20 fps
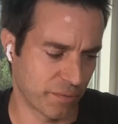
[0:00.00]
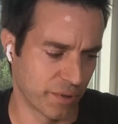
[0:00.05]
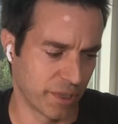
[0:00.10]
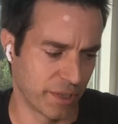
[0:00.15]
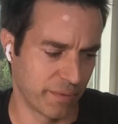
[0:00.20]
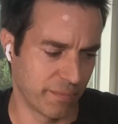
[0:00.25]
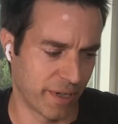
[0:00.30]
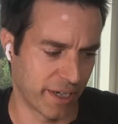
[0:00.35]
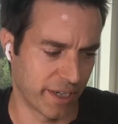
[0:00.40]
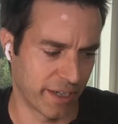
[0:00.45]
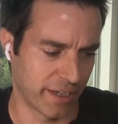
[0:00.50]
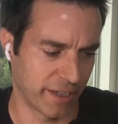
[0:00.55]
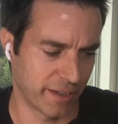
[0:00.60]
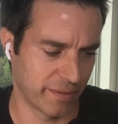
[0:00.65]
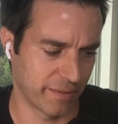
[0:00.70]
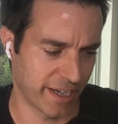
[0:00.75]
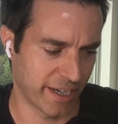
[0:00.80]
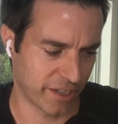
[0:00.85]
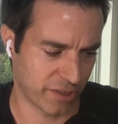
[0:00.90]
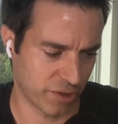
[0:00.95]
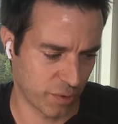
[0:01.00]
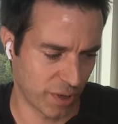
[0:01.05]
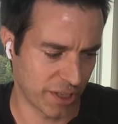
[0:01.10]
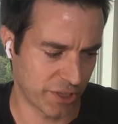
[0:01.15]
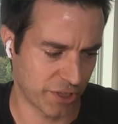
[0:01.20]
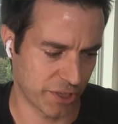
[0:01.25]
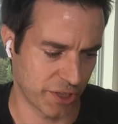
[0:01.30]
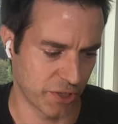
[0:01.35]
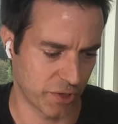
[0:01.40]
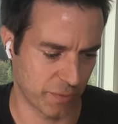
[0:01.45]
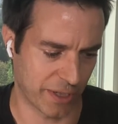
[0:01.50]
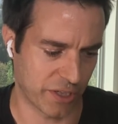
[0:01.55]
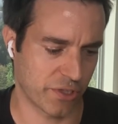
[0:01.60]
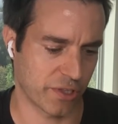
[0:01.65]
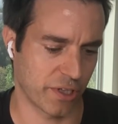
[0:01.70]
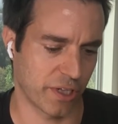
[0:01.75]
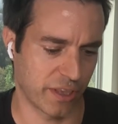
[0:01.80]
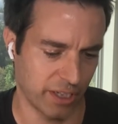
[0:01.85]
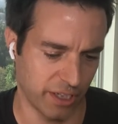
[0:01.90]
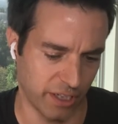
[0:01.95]
was really my next question,
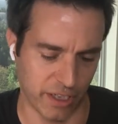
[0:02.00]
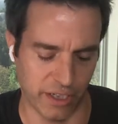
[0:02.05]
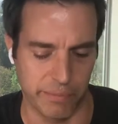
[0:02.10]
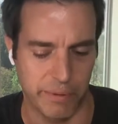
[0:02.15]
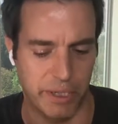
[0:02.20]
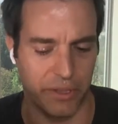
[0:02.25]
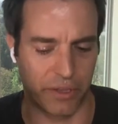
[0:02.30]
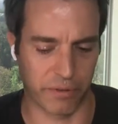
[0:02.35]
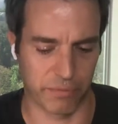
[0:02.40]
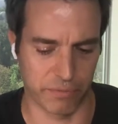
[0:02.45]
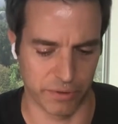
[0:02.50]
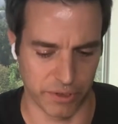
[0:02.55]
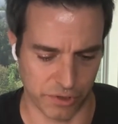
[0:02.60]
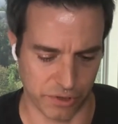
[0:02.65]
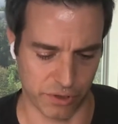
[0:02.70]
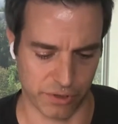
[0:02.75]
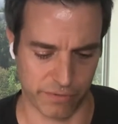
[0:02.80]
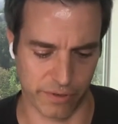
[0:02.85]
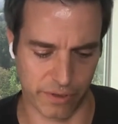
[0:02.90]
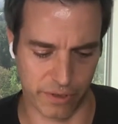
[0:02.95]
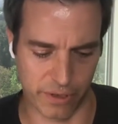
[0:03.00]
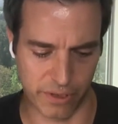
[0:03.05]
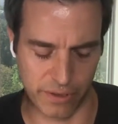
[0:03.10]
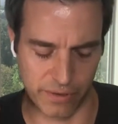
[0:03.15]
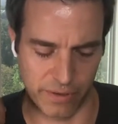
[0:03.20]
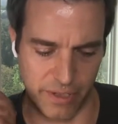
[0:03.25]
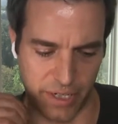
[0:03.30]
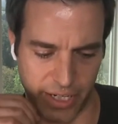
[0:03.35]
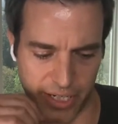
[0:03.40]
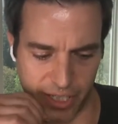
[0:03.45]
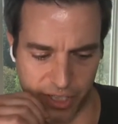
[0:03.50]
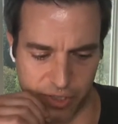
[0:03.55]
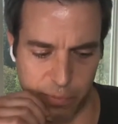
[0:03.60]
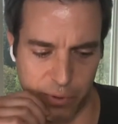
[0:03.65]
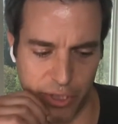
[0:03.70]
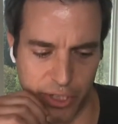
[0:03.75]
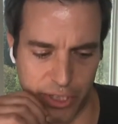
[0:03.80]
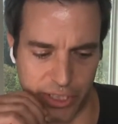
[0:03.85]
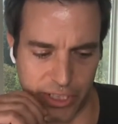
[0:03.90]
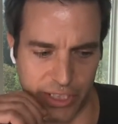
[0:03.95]
especially thinking about the research for the the next
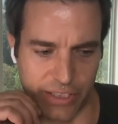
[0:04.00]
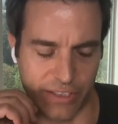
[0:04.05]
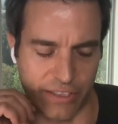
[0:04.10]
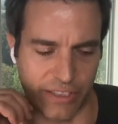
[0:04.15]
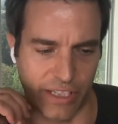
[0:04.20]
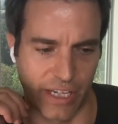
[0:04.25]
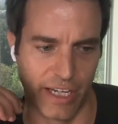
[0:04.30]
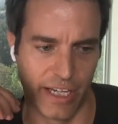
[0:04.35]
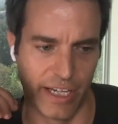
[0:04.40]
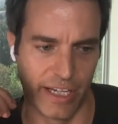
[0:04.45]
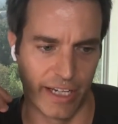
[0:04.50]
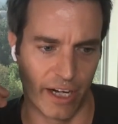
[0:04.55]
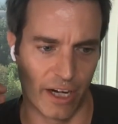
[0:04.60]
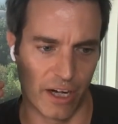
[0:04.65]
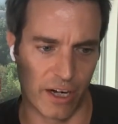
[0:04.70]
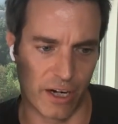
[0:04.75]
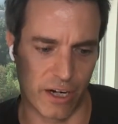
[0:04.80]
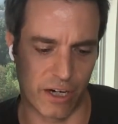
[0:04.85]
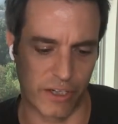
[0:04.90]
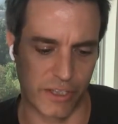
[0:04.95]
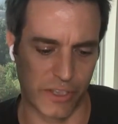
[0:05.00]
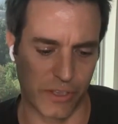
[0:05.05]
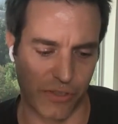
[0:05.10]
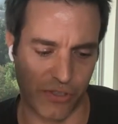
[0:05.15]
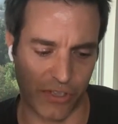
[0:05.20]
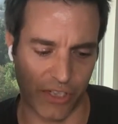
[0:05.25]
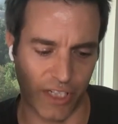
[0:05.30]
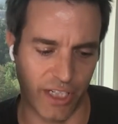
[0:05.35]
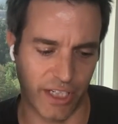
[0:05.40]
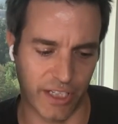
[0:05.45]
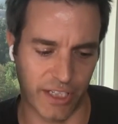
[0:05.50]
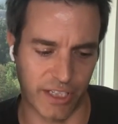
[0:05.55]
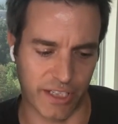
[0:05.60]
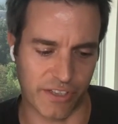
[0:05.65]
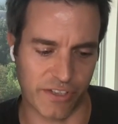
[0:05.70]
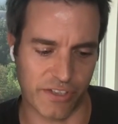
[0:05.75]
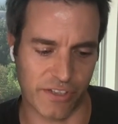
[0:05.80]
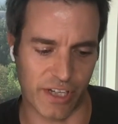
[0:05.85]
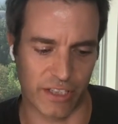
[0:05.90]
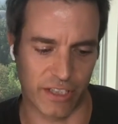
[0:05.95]
book is are you seeing an
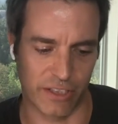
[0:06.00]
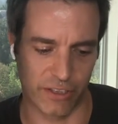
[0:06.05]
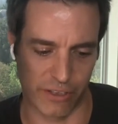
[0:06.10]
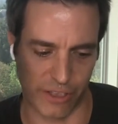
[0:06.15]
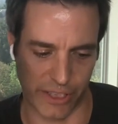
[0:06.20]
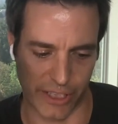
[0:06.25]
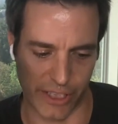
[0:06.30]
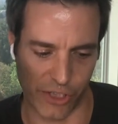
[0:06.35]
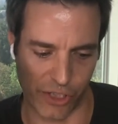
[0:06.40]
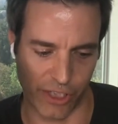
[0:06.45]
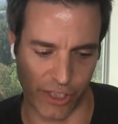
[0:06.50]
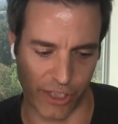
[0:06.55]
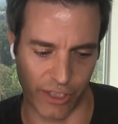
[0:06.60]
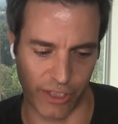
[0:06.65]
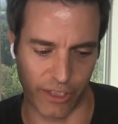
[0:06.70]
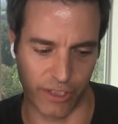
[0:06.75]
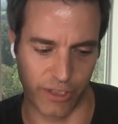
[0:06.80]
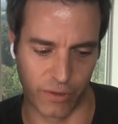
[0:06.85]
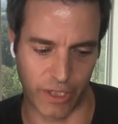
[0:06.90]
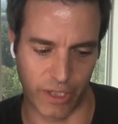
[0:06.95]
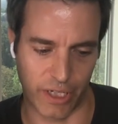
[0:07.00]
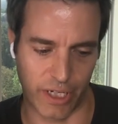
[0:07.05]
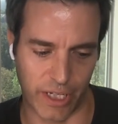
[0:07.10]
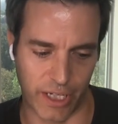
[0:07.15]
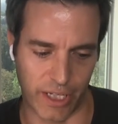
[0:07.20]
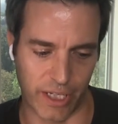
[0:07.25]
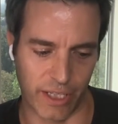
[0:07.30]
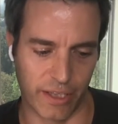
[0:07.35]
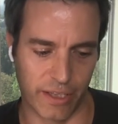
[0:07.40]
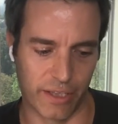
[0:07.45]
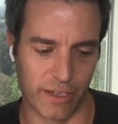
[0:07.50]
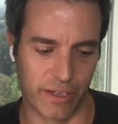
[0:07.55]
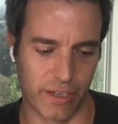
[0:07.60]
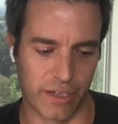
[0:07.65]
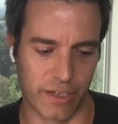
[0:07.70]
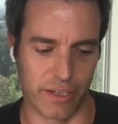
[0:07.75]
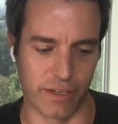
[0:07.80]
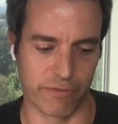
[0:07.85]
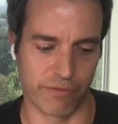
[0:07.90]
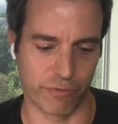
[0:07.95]
acceleration in the
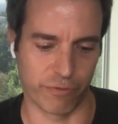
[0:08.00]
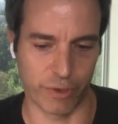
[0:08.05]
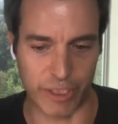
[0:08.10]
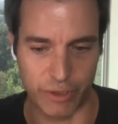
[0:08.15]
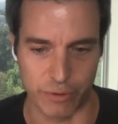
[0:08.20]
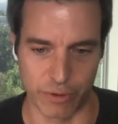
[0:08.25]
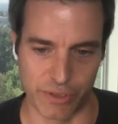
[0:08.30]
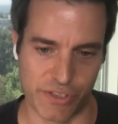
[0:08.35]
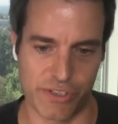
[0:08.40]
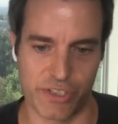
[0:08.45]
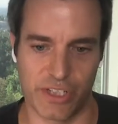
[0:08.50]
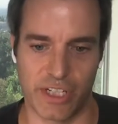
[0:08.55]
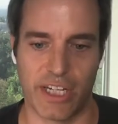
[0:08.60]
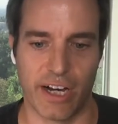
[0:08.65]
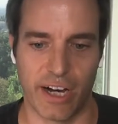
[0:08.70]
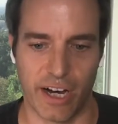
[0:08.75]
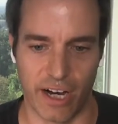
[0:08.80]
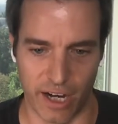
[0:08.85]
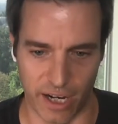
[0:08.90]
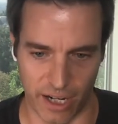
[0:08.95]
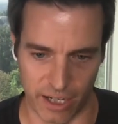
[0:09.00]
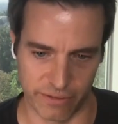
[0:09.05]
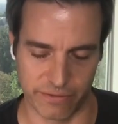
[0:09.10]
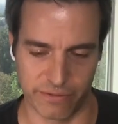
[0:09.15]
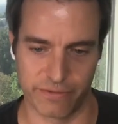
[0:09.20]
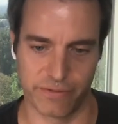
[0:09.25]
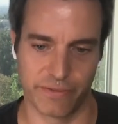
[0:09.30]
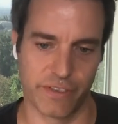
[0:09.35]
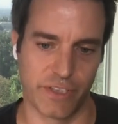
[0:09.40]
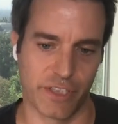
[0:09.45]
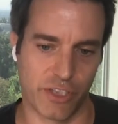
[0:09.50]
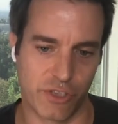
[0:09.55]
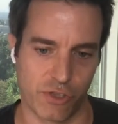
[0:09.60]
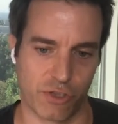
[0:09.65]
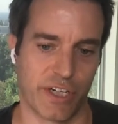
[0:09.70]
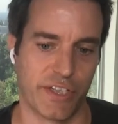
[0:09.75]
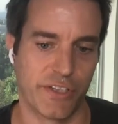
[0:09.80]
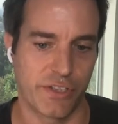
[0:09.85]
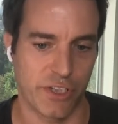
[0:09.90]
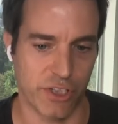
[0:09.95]
the frequency of these
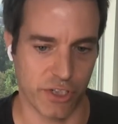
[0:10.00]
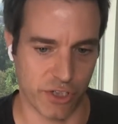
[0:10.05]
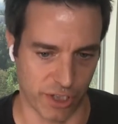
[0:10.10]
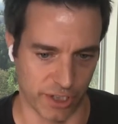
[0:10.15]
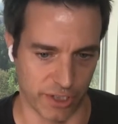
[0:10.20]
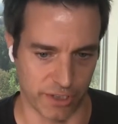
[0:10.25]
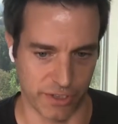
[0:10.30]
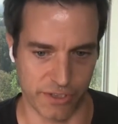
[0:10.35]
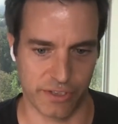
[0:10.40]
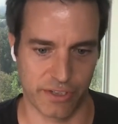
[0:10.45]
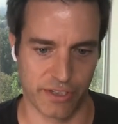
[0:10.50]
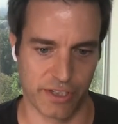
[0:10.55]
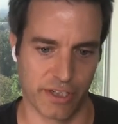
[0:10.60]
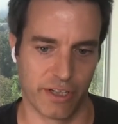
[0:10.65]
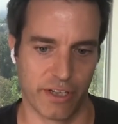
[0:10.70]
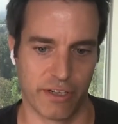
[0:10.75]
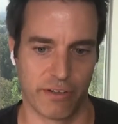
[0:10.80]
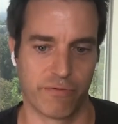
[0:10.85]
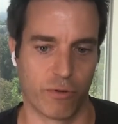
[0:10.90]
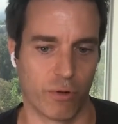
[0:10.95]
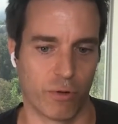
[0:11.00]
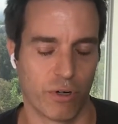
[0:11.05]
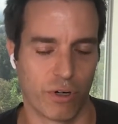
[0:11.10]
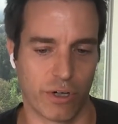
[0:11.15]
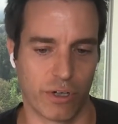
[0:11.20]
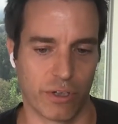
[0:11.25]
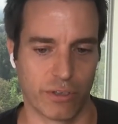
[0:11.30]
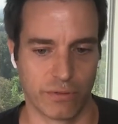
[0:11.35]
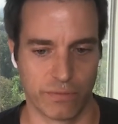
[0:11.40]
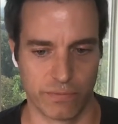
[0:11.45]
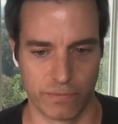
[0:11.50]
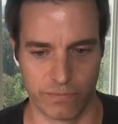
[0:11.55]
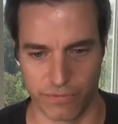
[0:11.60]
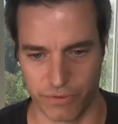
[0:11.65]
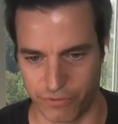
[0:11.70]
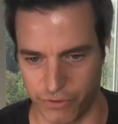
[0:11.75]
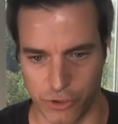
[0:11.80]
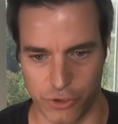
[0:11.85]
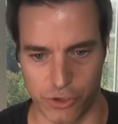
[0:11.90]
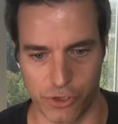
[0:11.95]
transitions for
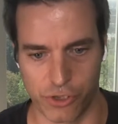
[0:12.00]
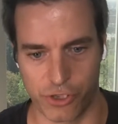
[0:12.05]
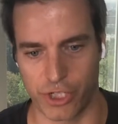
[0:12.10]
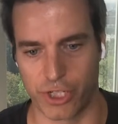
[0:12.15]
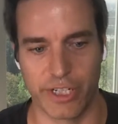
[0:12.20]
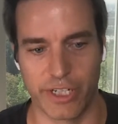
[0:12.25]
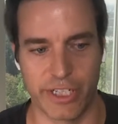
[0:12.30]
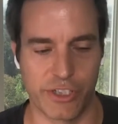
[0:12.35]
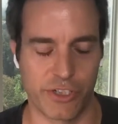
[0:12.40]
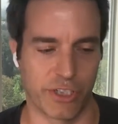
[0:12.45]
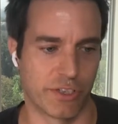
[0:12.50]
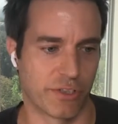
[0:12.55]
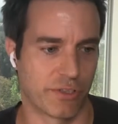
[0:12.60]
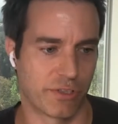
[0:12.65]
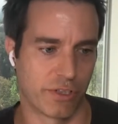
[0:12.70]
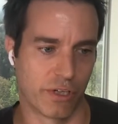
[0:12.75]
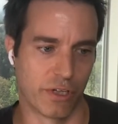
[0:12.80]
future generations?